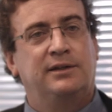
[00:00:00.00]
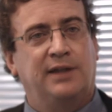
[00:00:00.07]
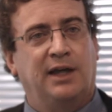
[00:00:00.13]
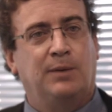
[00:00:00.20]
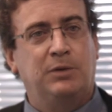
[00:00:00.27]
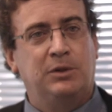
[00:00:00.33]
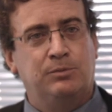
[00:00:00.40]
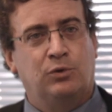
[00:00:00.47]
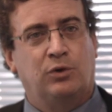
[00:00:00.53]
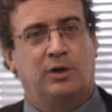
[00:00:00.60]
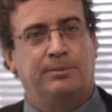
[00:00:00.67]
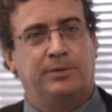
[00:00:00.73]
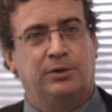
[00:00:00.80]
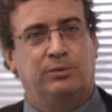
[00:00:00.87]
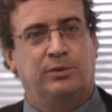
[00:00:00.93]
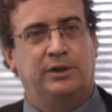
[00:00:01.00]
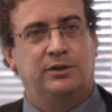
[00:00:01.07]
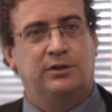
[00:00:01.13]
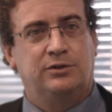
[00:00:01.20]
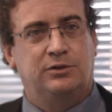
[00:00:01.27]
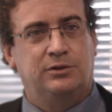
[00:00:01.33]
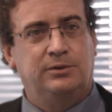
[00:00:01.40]
tell me more about what
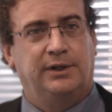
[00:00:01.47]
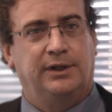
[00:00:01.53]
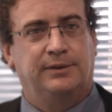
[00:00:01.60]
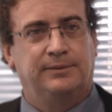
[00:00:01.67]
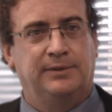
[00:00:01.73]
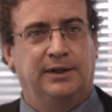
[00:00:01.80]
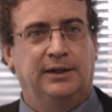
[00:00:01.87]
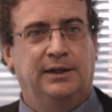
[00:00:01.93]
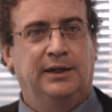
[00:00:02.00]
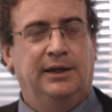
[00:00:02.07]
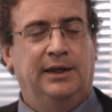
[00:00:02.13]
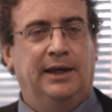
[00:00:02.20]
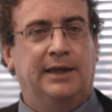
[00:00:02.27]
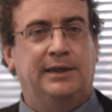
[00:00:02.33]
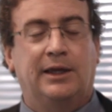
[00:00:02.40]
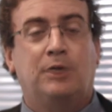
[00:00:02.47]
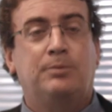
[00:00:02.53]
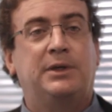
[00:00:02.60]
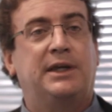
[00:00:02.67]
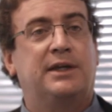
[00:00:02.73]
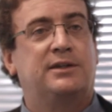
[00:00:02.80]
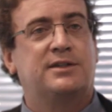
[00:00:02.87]
you're doing. And they'll
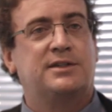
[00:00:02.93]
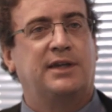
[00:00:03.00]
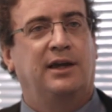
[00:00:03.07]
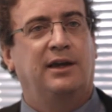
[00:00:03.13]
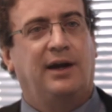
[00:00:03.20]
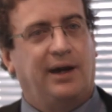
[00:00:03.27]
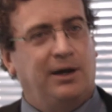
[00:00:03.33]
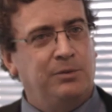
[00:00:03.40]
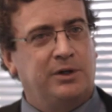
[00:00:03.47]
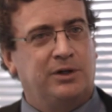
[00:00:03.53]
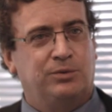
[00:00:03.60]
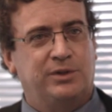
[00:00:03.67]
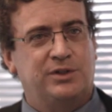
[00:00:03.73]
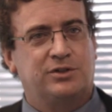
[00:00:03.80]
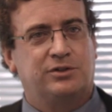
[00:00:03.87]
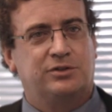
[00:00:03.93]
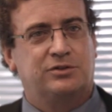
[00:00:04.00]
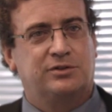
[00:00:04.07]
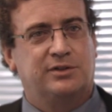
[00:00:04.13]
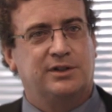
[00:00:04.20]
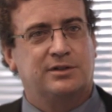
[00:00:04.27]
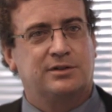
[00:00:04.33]
begin to say, I want to
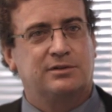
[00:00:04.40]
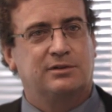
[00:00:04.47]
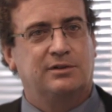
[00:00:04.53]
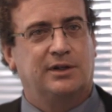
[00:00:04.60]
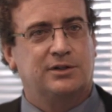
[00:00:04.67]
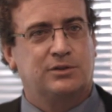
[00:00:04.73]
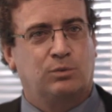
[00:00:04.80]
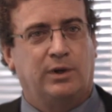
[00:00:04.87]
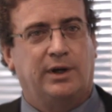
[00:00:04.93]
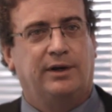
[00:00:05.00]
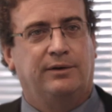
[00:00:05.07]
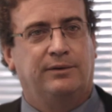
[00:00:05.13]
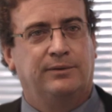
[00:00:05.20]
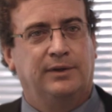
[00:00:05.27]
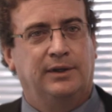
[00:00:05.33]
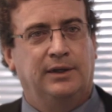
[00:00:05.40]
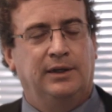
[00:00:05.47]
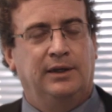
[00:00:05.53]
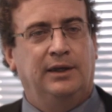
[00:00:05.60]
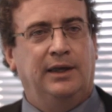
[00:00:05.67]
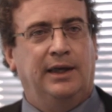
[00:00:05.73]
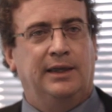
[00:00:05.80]
research this as well.
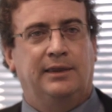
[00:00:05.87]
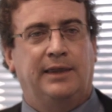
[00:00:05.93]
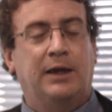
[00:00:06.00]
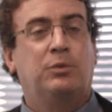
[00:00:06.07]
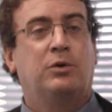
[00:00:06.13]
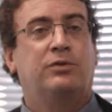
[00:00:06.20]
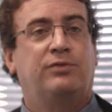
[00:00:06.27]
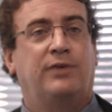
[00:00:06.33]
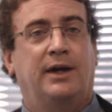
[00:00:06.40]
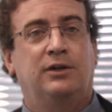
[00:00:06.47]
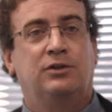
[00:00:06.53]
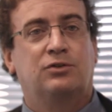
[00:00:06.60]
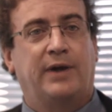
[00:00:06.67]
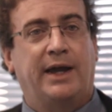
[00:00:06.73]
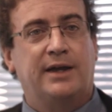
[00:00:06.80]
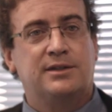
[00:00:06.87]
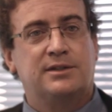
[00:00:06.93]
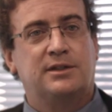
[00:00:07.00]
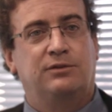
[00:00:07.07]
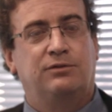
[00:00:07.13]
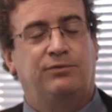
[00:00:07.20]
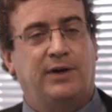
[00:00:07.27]
And they will find
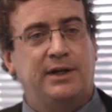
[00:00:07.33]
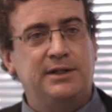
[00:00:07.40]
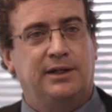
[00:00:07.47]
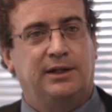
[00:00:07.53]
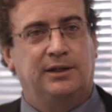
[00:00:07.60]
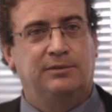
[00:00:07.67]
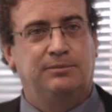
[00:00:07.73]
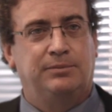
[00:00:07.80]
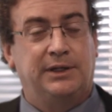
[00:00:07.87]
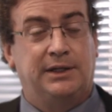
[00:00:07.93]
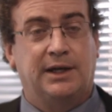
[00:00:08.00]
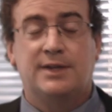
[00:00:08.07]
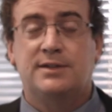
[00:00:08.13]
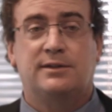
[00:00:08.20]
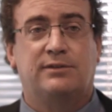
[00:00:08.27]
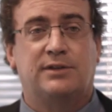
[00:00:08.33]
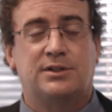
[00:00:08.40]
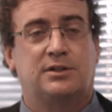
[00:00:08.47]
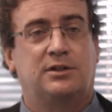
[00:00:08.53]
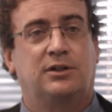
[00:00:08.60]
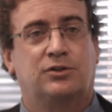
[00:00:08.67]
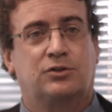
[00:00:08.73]
grants and funding because of
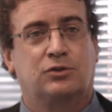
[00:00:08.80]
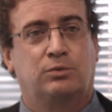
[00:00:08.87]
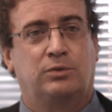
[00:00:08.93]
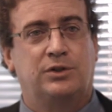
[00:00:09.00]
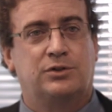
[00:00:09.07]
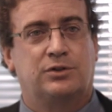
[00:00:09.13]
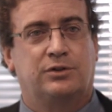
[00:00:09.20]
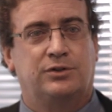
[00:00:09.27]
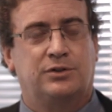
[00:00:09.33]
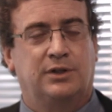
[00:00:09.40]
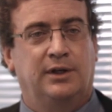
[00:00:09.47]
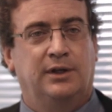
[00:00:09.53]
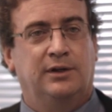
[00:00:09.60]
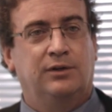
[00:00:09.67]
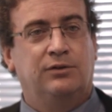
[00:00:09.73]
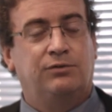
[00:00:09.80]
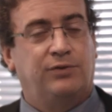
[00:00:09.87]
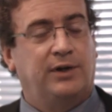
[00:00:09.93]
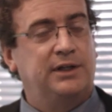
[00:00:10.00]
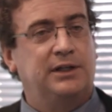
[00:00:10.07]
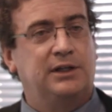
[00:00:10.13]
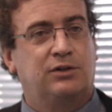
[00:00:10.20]
this initial research.
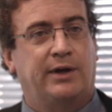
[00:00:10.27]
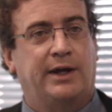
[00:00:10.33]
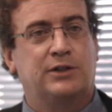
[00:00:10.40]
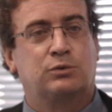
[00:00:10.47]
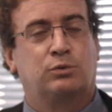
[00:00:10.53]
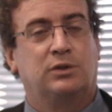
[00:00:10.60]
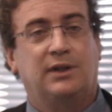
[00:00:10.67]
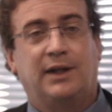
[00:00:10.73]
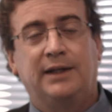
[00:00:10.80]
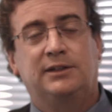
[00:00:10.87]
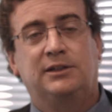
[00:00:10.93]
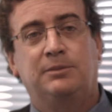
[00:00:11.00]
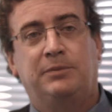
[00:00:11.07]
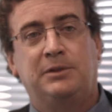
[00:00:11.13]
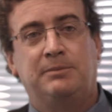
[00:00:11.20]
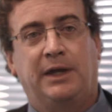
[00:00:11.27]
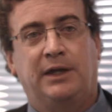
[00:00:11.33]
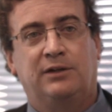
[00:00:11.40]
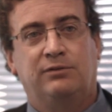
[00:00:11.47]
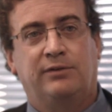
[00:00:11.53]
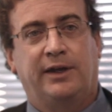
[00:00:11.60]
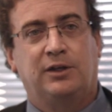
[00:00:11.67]
Funding grants will likely be
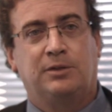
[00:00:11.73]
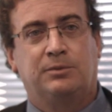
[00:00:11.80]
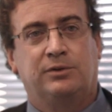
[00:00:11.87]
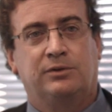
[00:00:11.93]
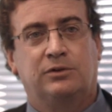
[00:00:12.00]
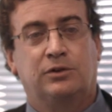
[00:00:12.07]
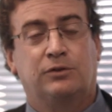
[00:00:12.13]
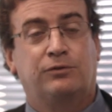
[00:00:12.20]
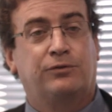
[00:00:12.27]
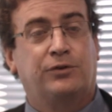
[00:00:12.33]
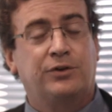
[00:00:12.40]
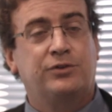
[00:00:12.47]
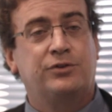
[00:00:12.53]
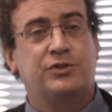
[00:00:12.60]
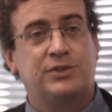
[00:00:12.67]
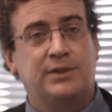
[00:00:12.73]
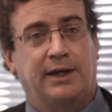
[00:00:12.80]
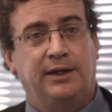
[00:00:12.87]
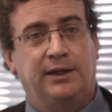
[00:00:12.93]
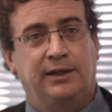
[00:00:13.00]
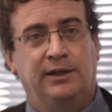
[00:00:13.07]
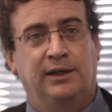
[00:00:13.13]
made available to further
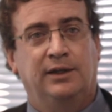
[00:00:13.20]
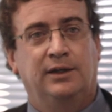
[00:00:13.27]
study